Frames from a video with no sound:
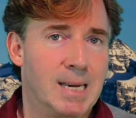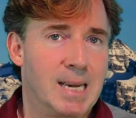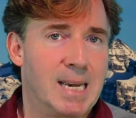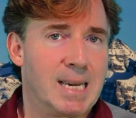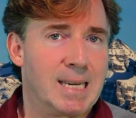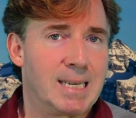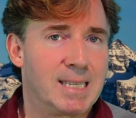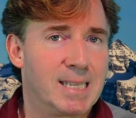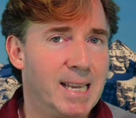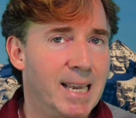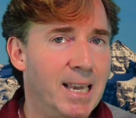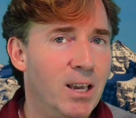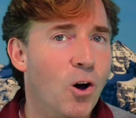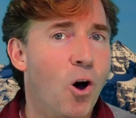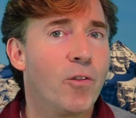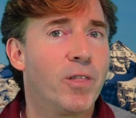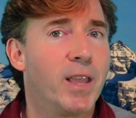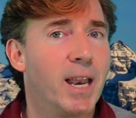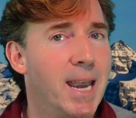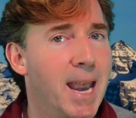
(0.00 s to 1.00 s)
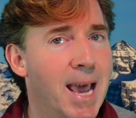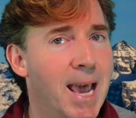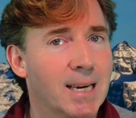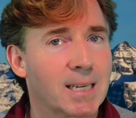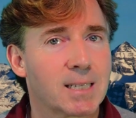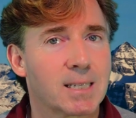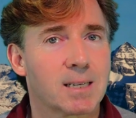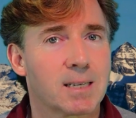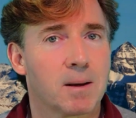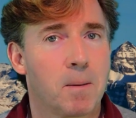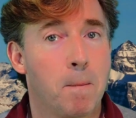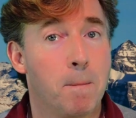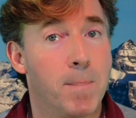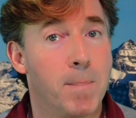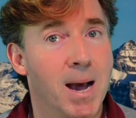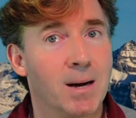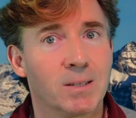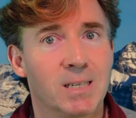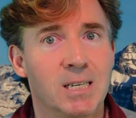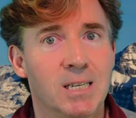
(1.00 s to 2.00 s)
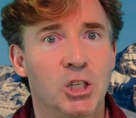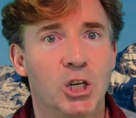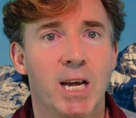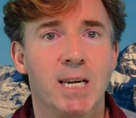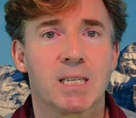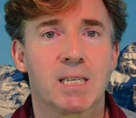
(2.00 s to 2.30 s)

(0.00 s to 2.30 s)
see you on the next Mountain-Jayce